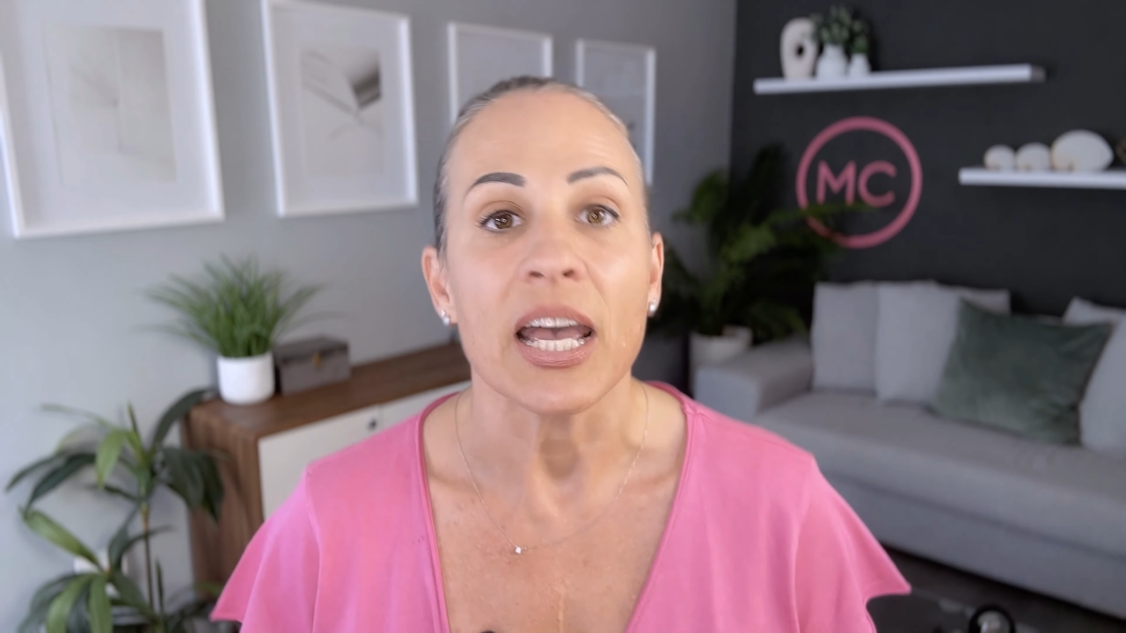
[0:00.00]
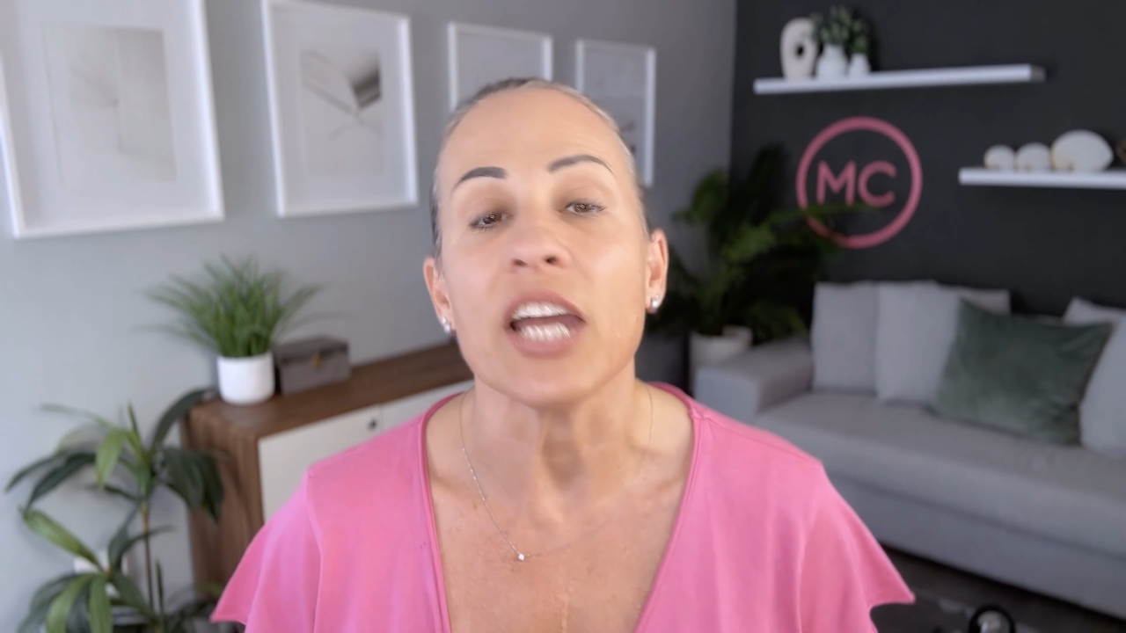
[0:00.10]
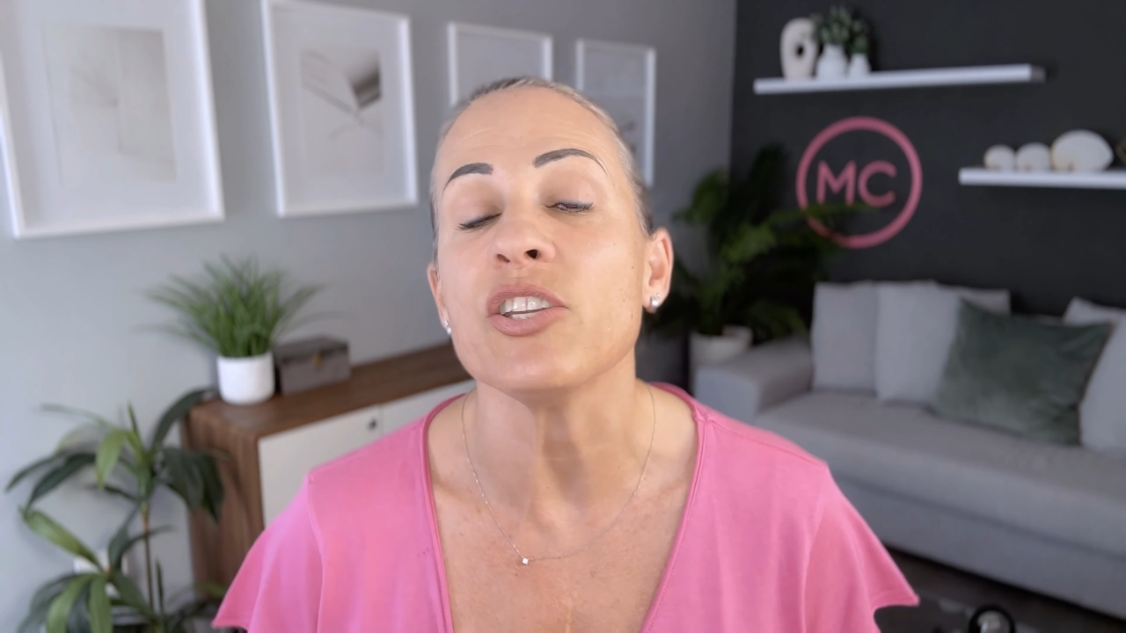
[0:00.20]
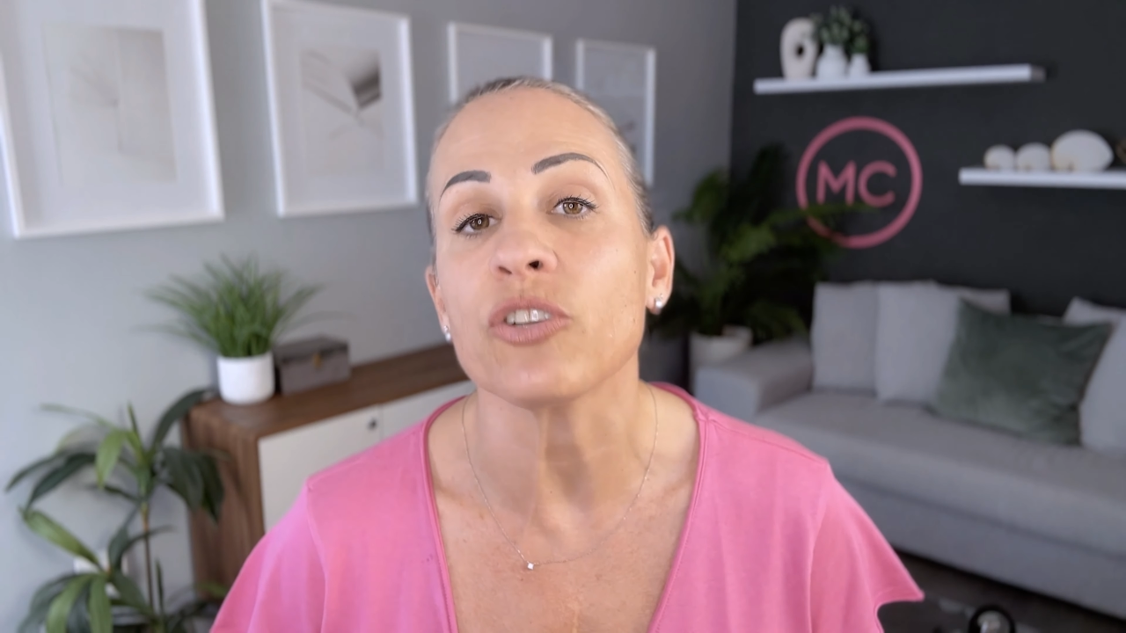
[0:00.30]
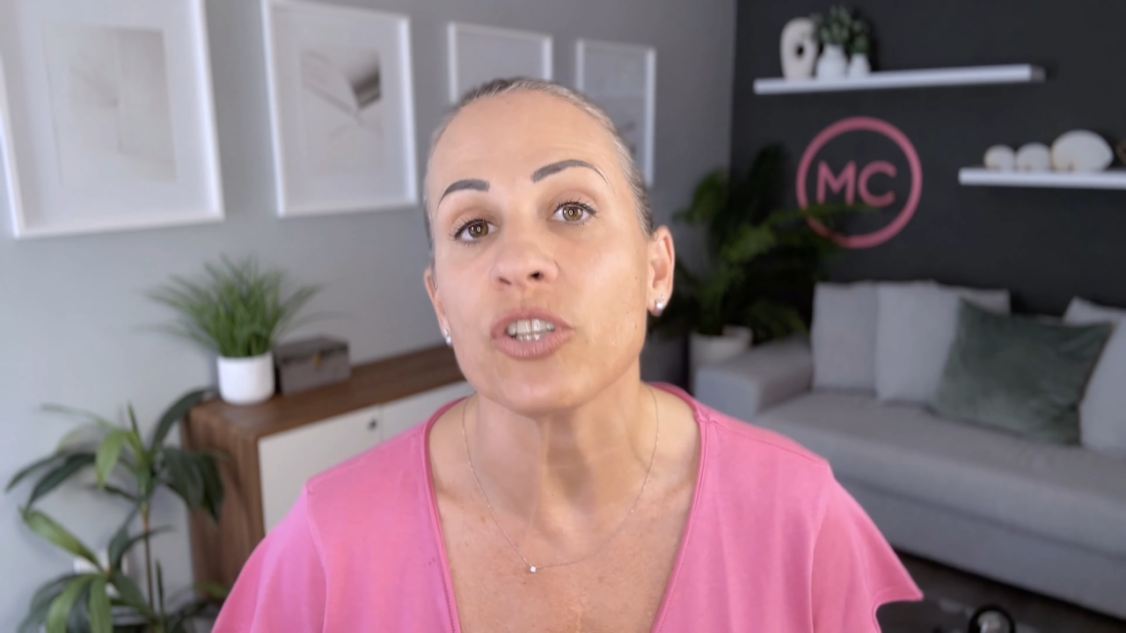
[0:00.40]

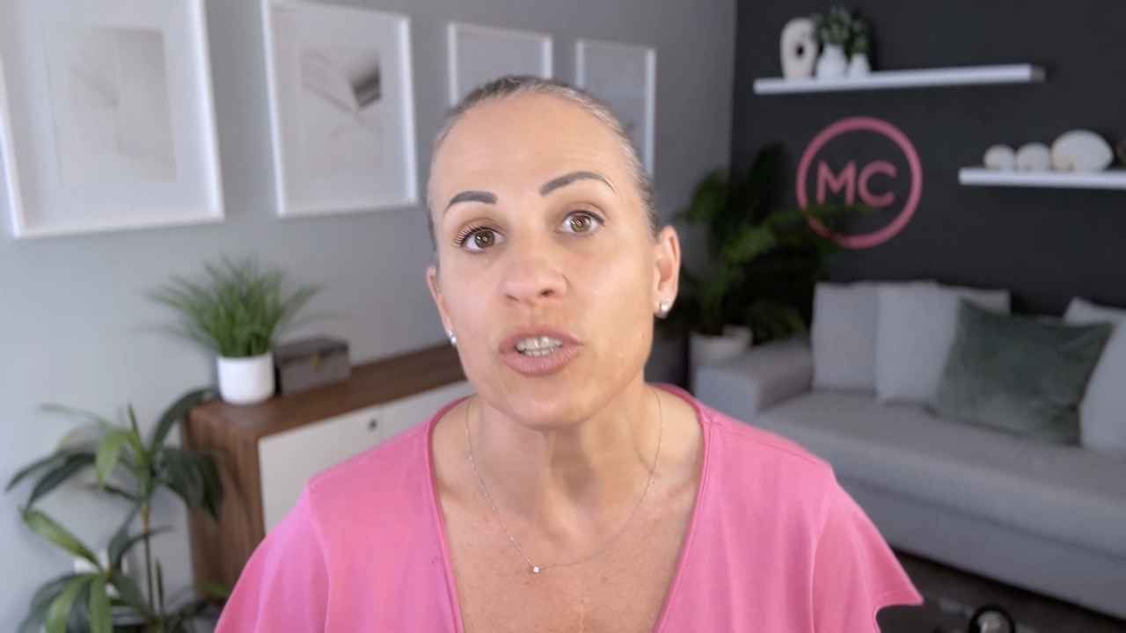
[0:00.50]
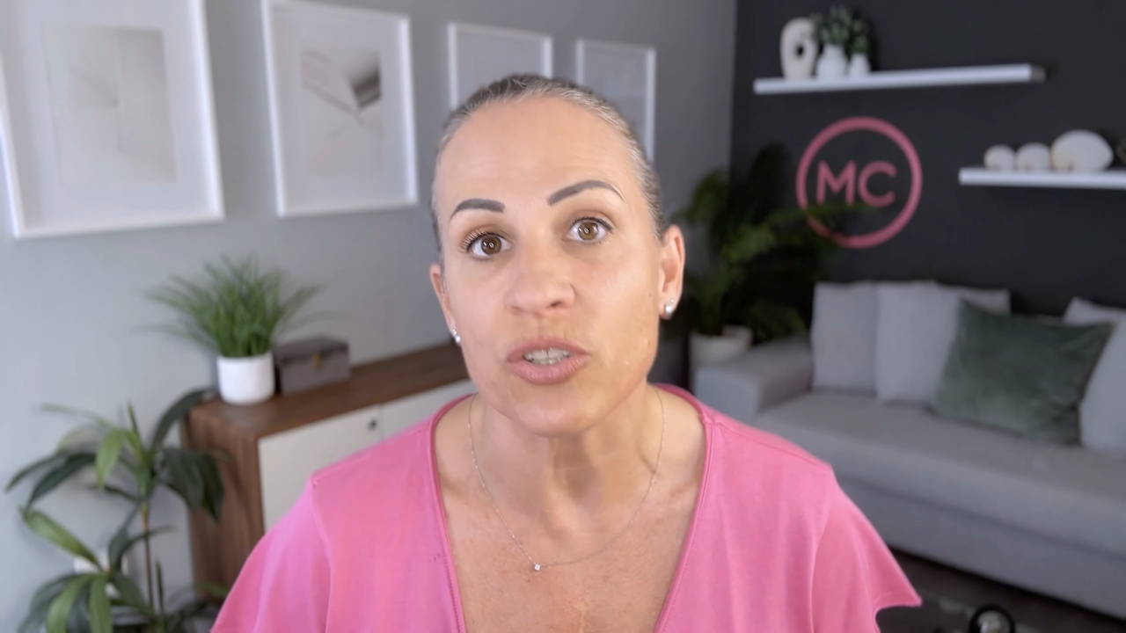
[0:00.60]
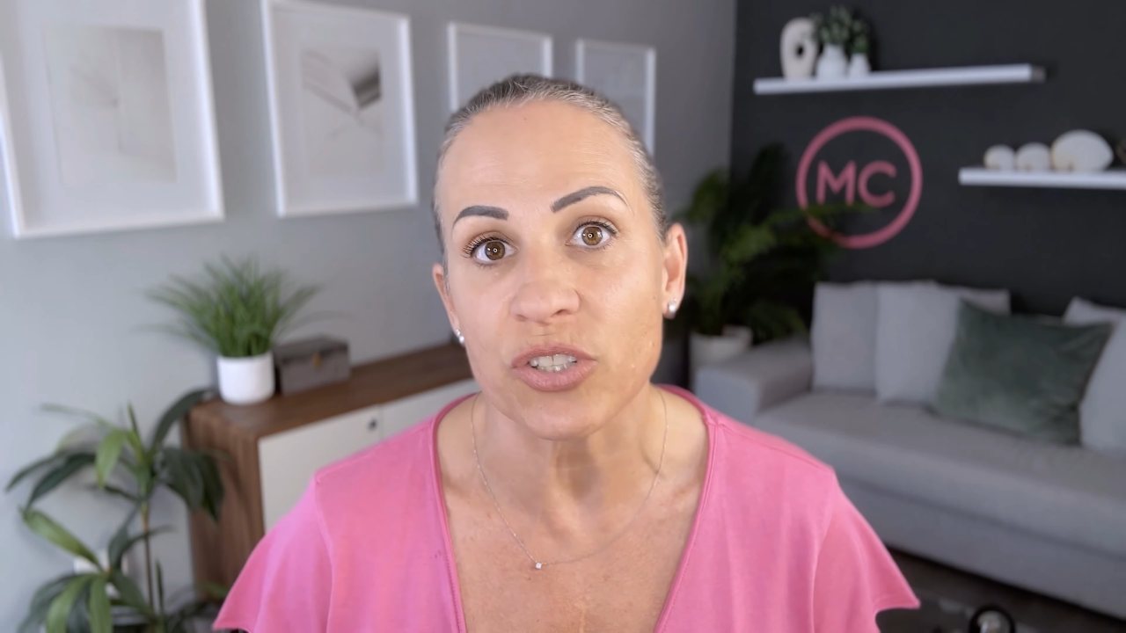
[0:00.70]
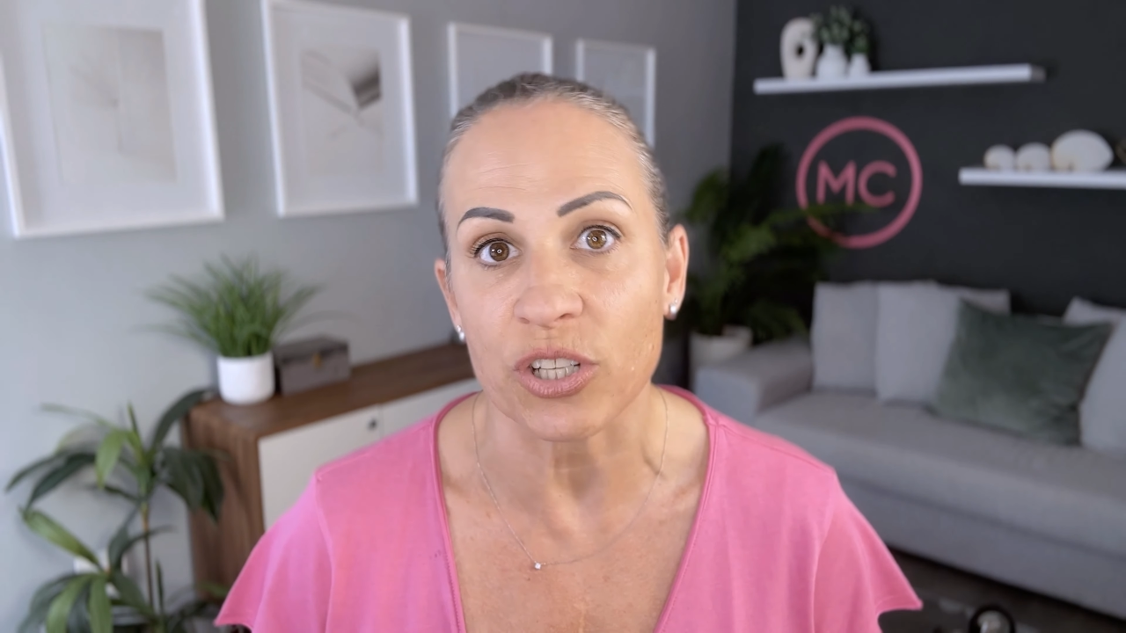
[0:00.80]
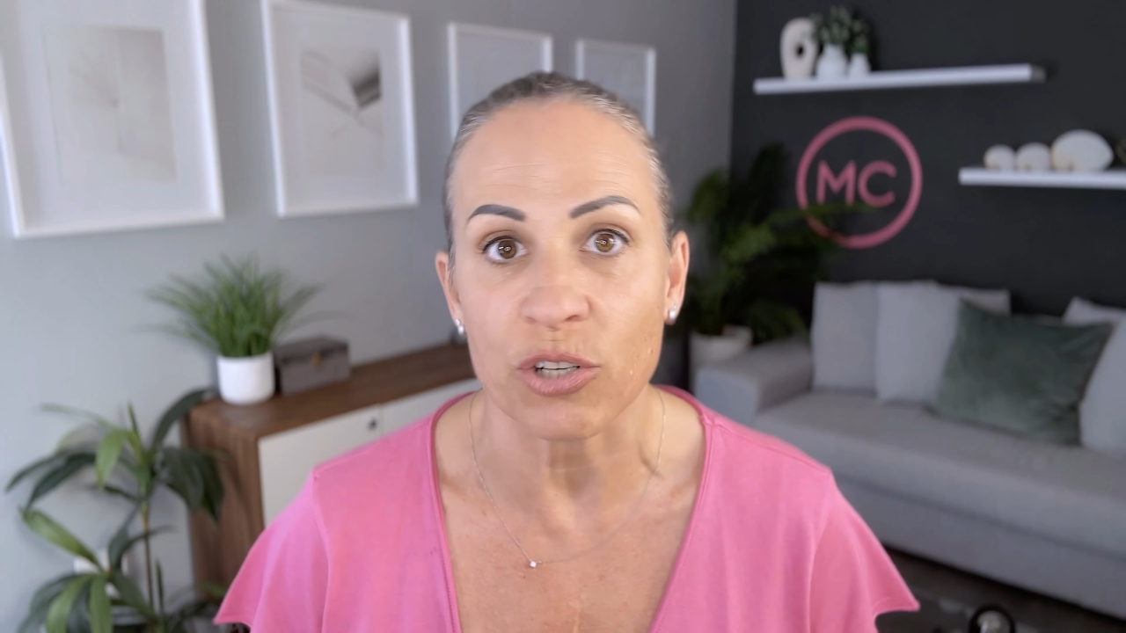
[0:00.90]
And you can use the